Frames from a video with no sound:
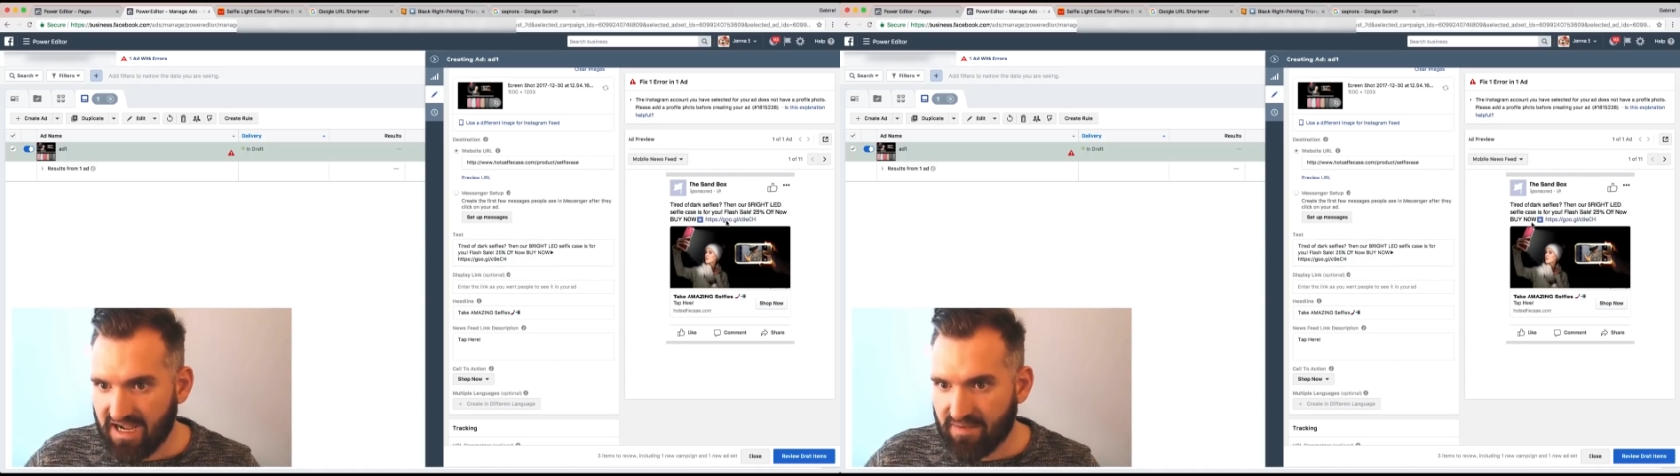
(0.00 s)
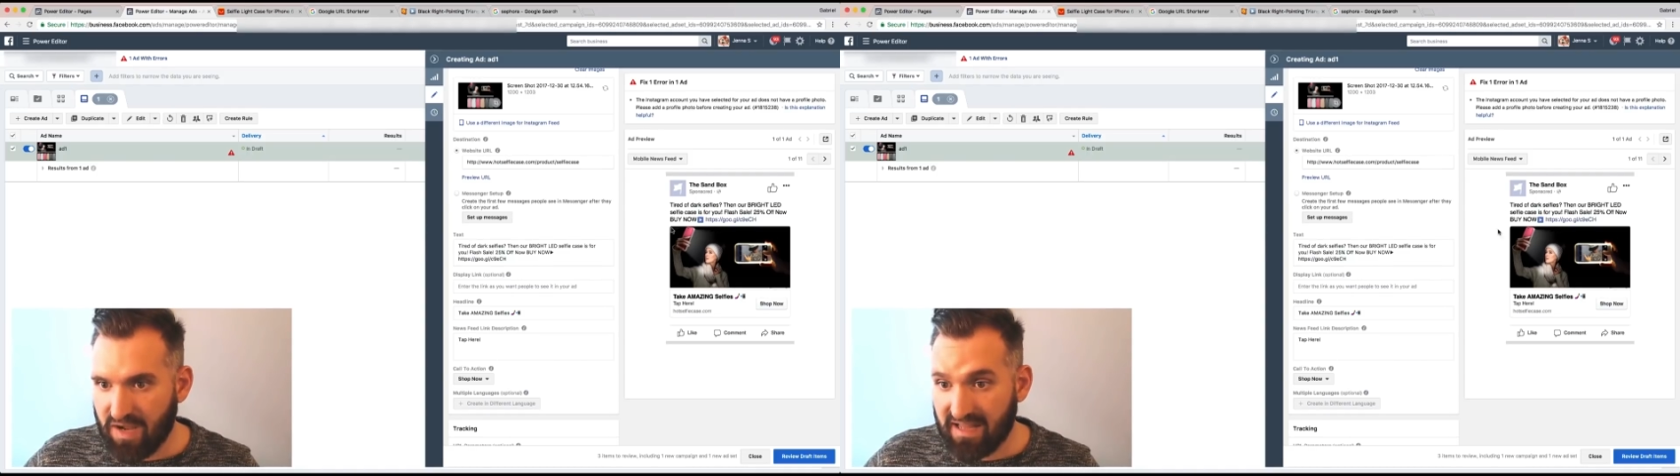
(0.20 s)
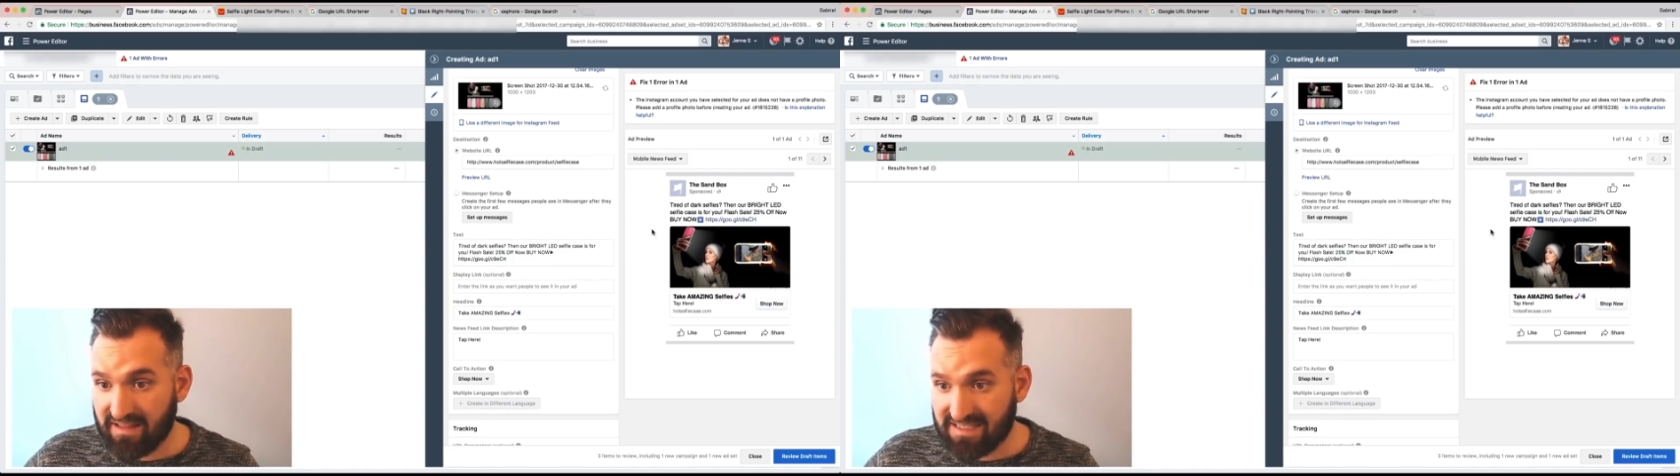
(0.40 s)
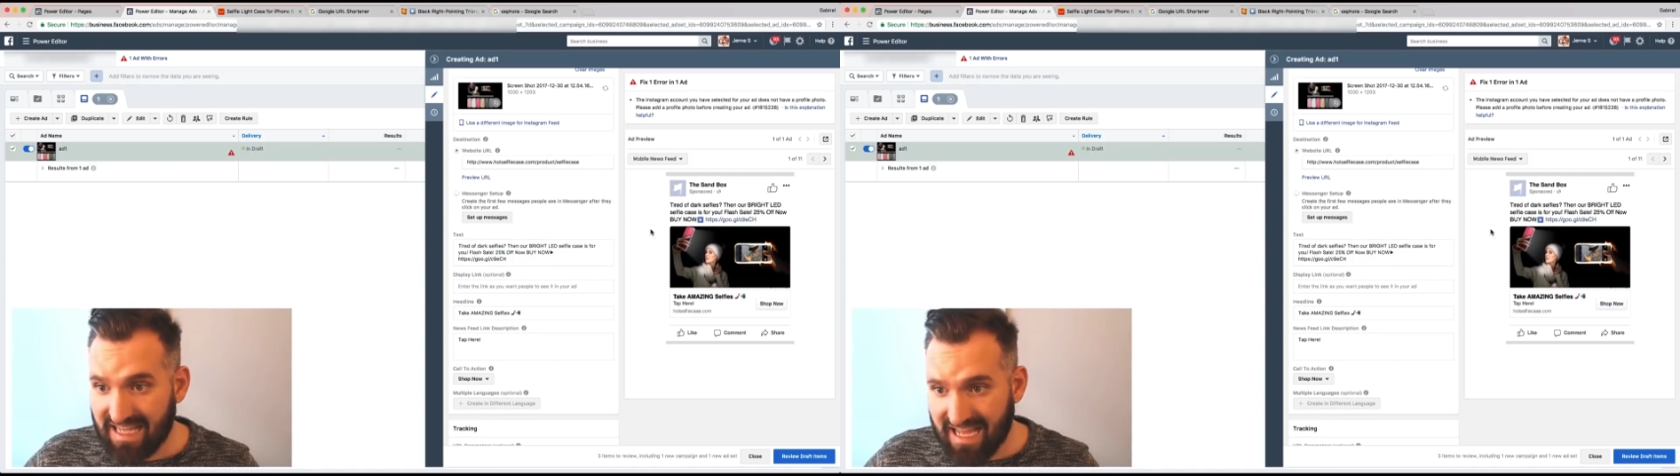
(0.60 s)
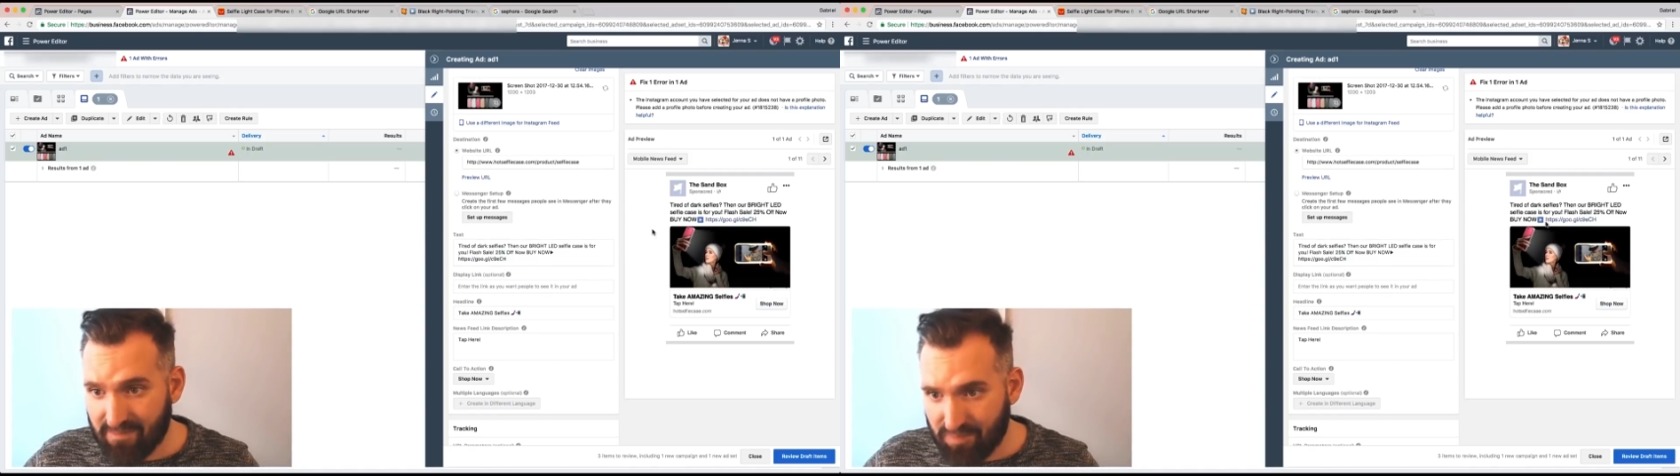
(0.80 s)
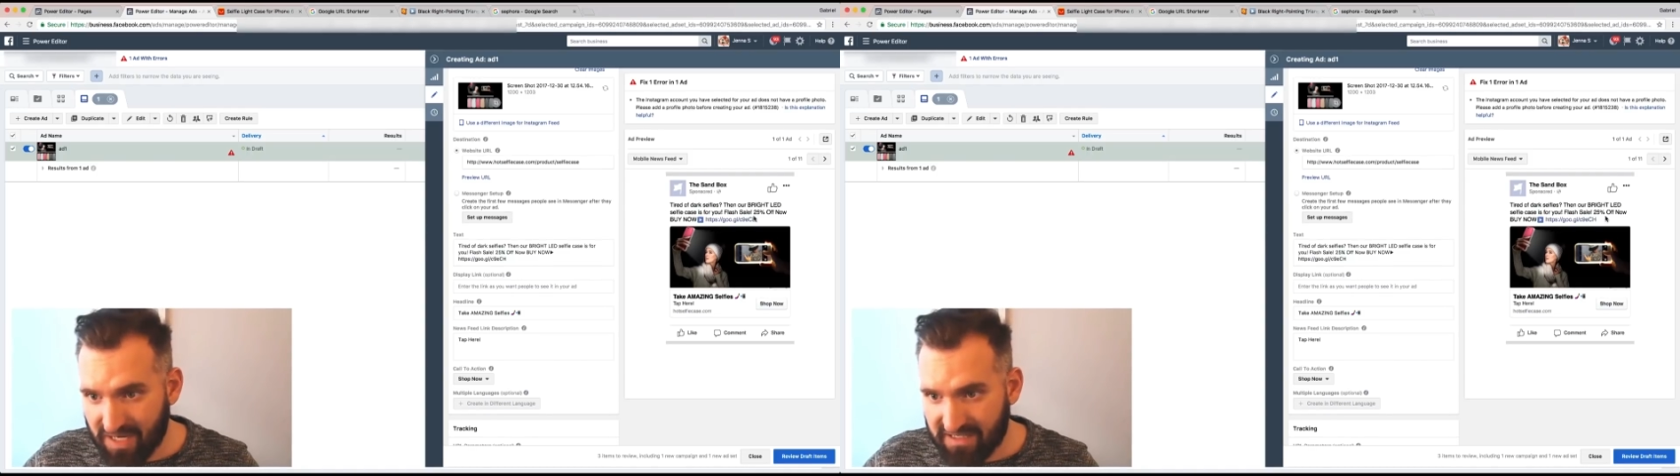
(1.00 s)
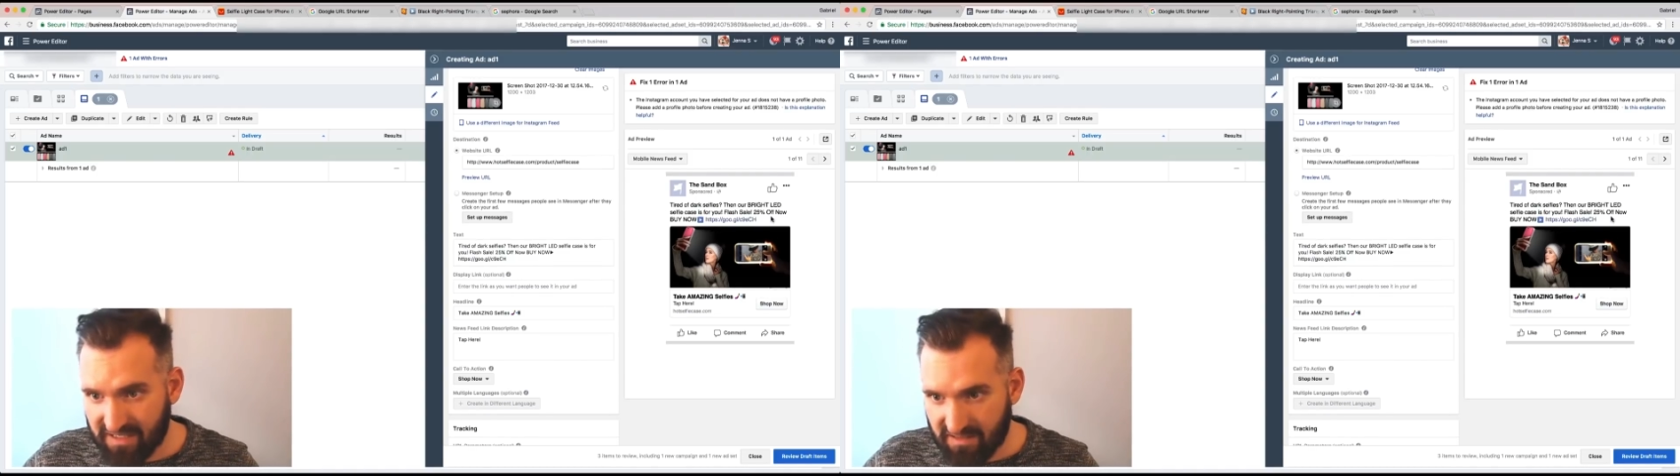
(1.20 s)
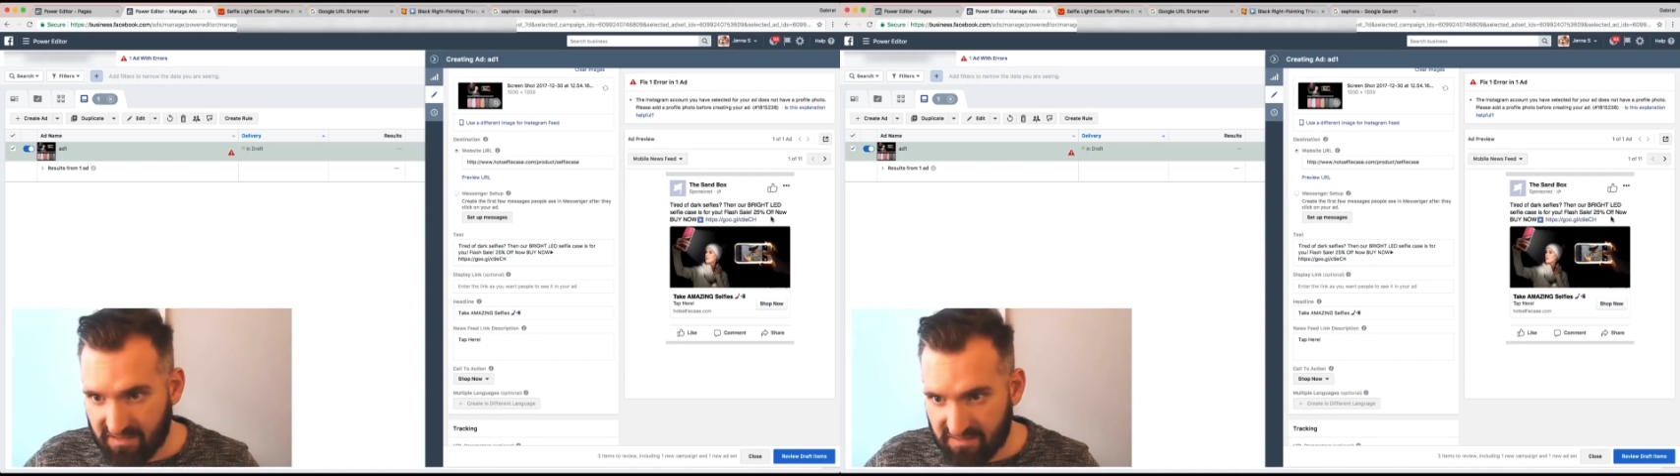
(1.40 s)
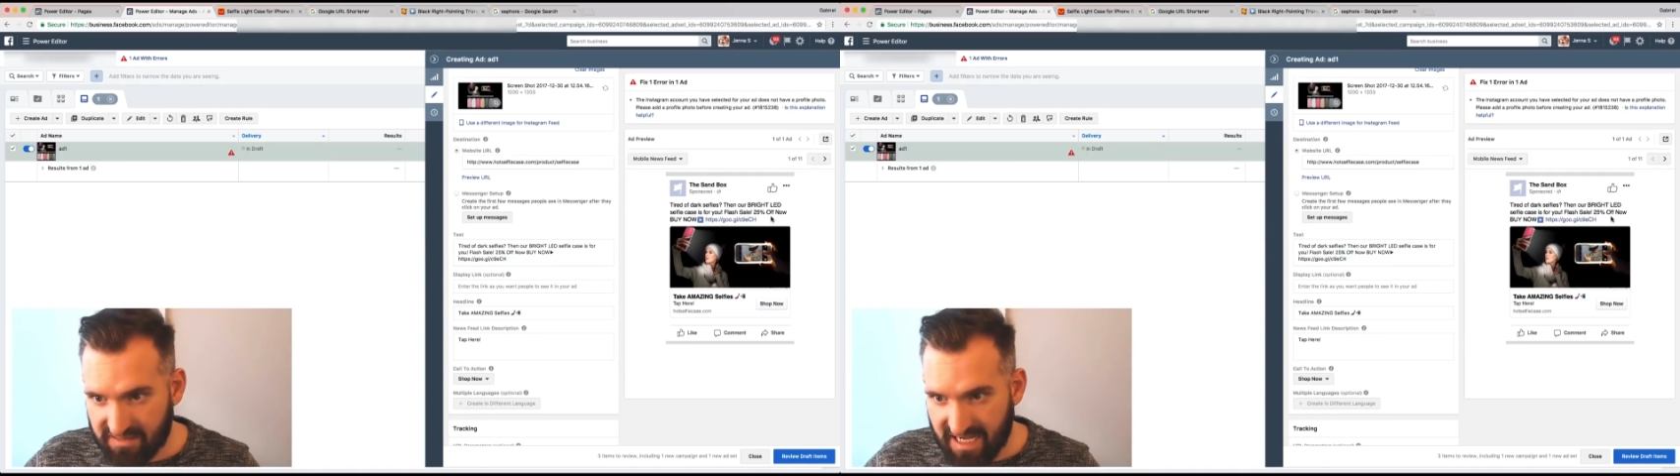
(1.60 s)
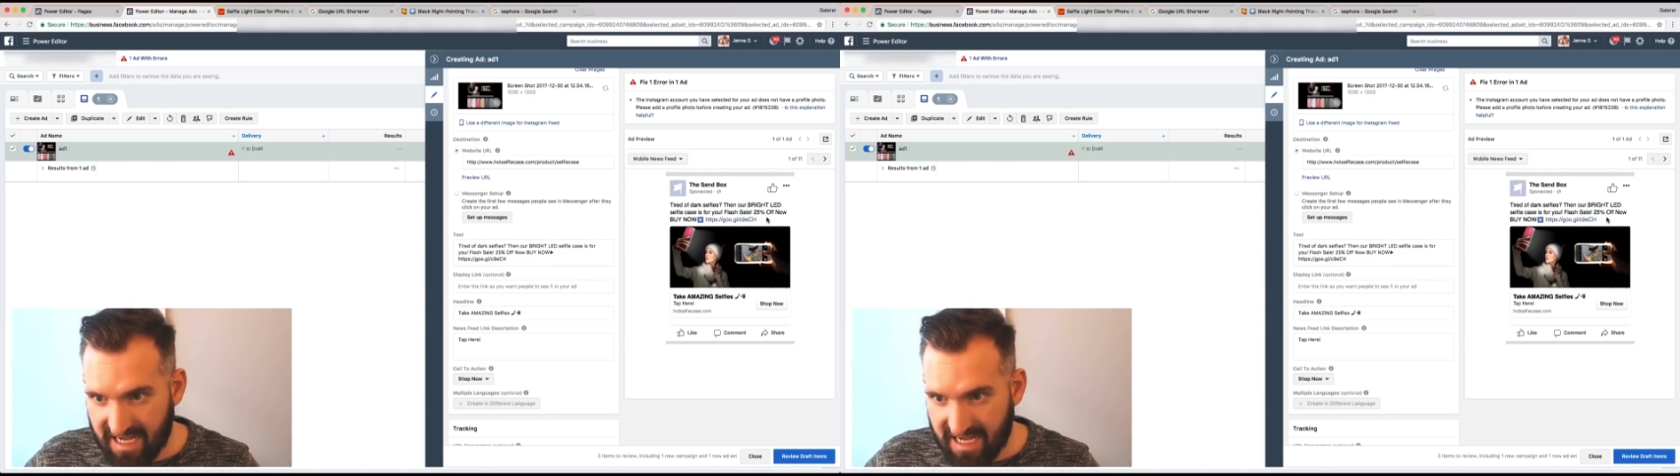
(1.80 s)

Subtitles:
I like to add a button and a call